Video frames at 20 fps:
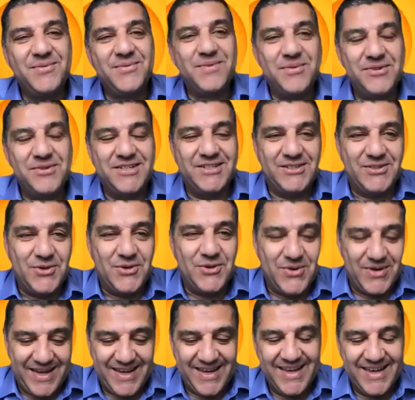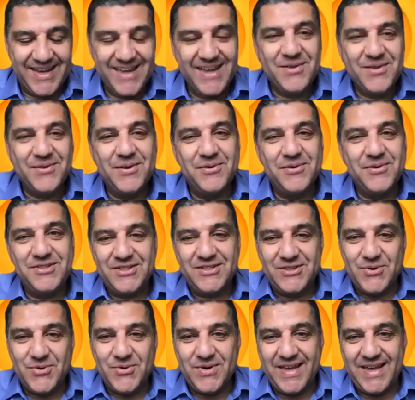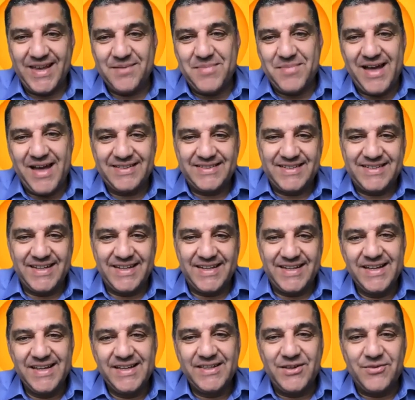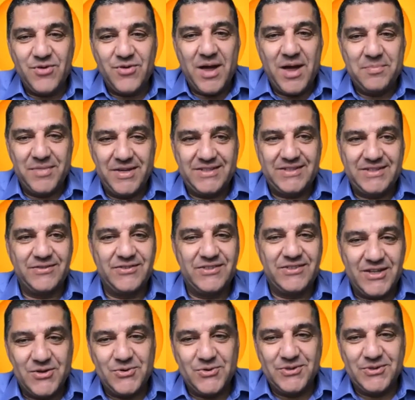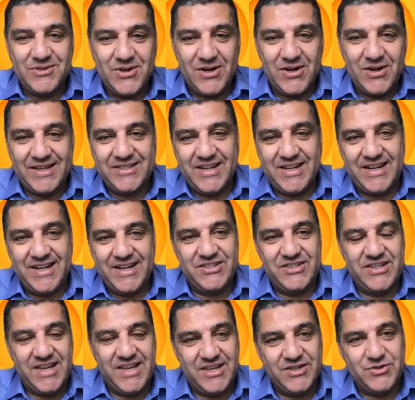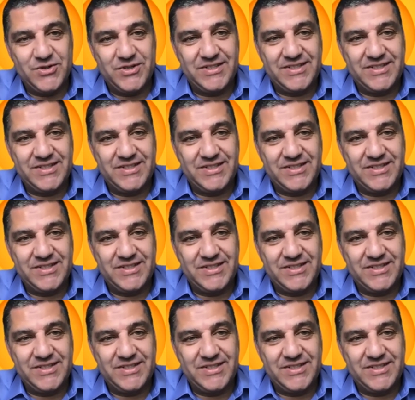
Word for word: just talking we were just talking about uh, the right mix of skills, knowledge, energy, interest,